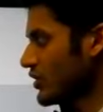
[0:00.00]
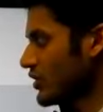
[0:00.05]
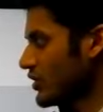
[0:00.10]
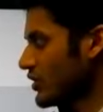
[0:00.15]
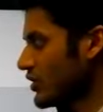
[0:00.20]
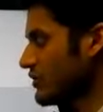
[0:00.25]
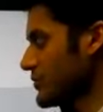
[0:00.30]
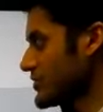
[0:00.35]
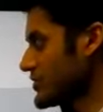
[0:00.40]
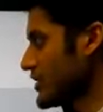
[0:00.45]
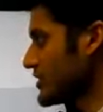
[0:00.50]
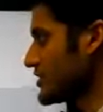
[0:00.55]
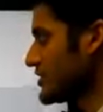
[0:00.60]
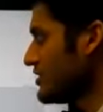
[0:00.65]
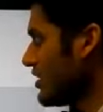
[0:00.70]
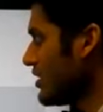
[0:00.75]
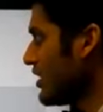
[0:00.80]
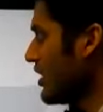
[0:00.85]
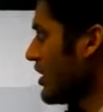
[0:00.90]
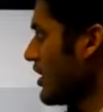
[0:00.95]
sort of
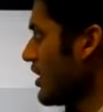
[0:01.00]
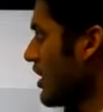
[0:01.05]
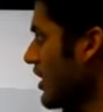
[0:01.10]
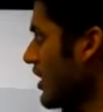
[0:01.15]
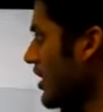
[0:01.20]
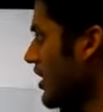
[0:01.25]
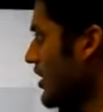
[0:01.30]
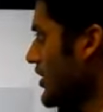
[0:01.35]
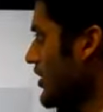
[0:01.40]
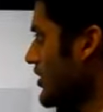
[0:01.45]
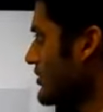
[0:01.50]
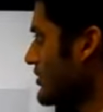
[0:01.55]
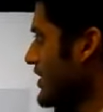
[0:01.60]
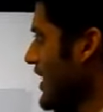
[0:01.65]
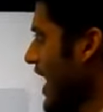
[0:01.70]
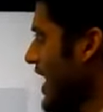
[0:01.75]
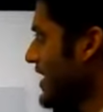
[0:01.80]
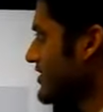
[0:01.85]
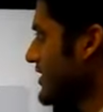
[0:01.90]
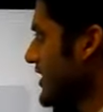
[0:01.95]
obstruction. Use
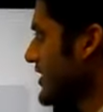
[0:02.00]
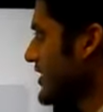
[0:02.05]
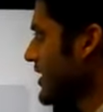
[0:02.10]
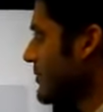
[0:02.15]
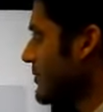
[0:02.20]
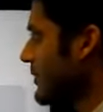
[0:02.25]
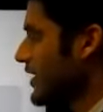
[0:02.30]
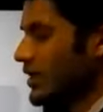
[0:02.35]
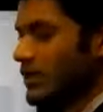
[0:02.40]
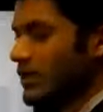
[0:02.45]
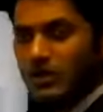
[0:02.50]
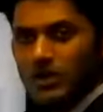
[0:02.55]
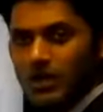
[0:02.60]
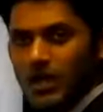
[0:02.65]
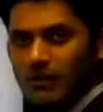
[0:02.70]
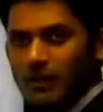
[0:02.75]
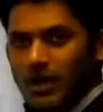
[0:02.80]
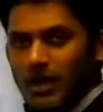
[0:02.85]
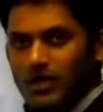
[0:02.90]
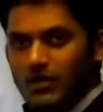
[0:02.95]
the accelerated pedal to
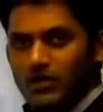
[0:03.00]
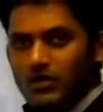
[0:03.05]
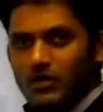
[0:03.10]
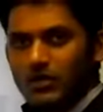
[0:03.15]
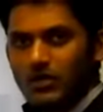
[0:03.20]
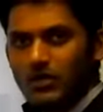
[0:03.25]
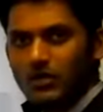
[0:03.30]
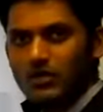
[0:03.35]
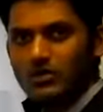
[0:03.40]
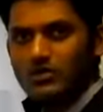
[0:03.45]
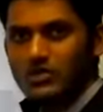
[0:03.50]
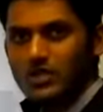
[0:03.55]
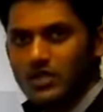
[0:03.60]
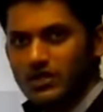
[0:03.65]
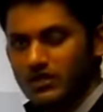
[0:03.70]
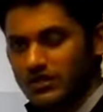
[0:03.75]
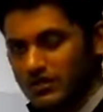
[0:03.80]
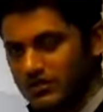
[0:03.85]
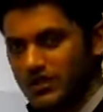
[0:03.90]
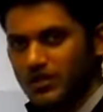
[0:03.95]
command to close
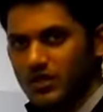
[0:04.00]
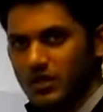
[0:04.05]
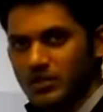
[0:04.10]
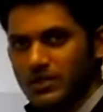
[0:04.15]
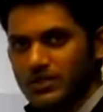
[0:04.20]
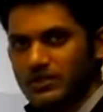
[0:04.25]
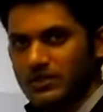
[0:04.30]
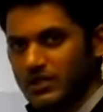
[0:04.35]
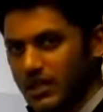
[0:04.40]
the 0%.